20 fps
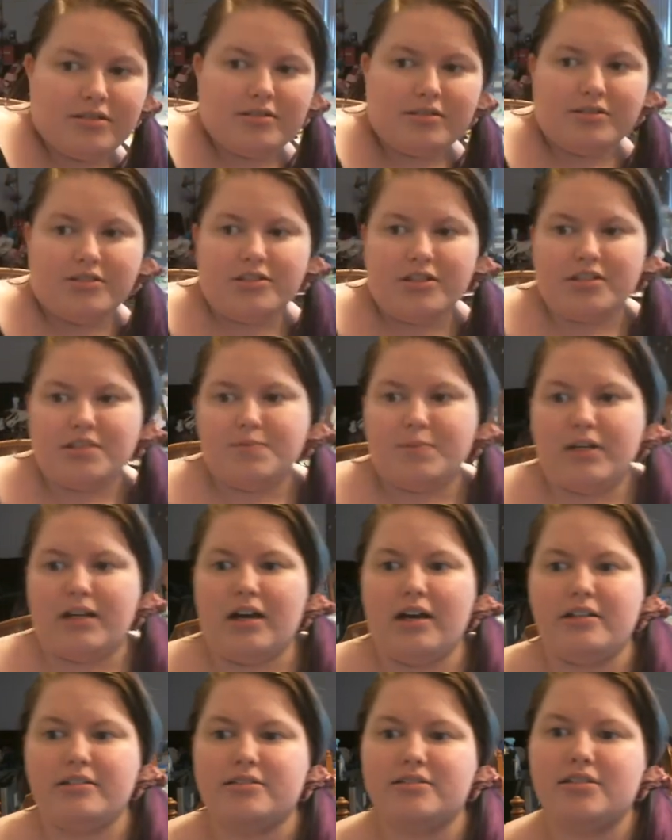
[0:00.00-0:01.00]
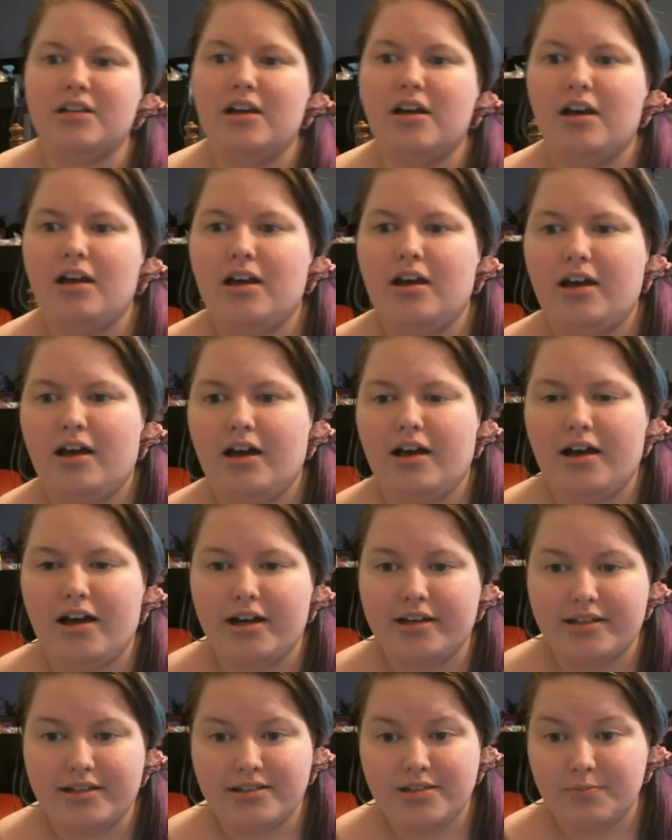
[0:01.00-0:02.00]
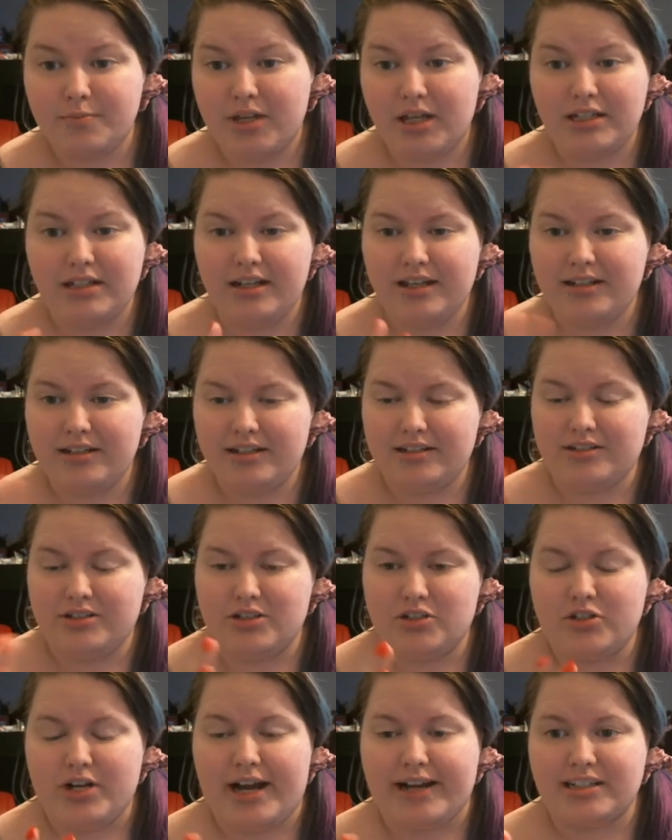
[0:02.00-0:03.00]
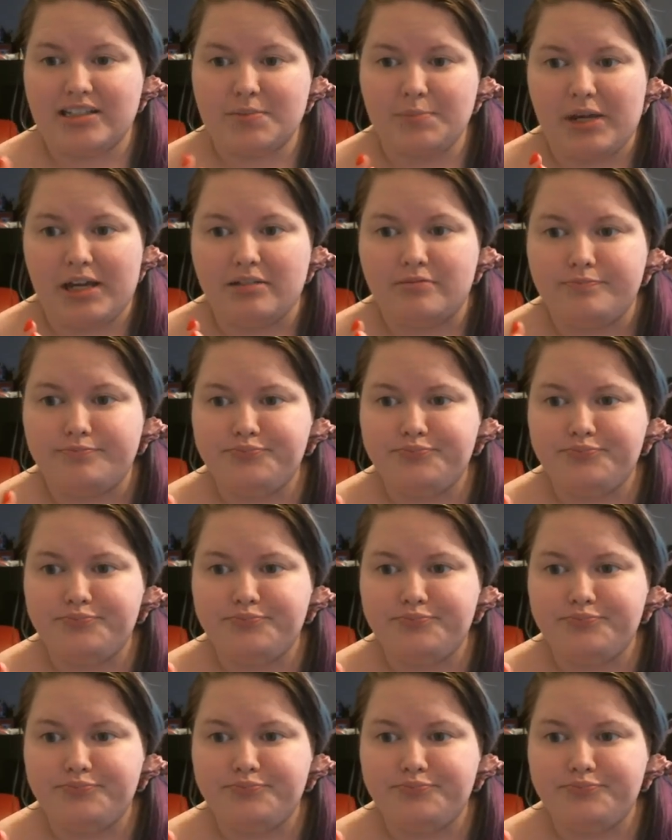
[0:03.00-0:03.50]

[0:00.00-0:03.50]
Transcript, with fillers: just because it distracts me.